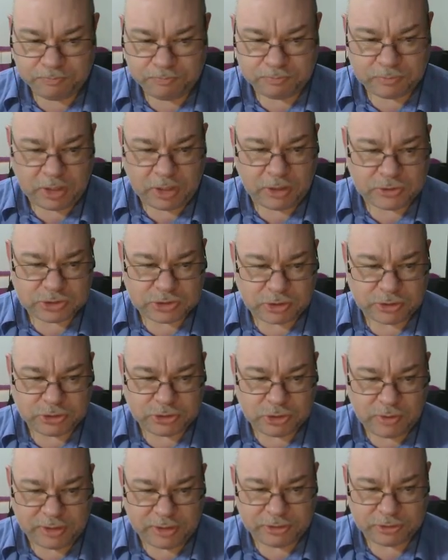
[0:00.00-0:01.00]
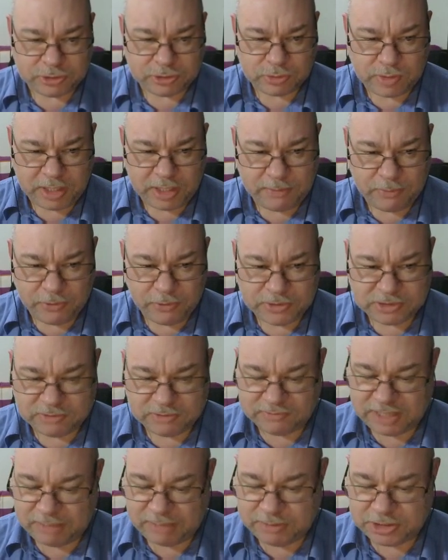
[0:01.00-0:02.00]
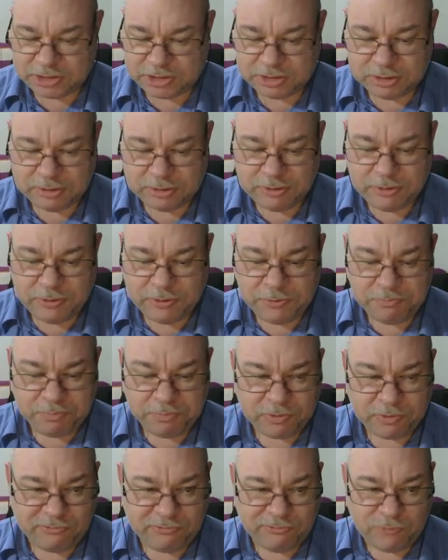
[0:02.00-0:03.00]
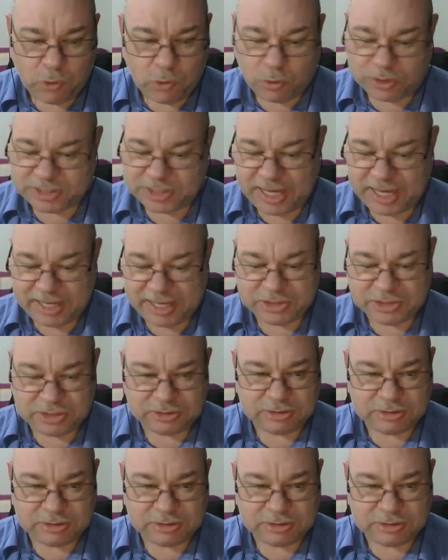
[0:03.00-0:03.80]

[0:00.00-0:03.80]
No, sorry, 220 points of damage. 4 attacks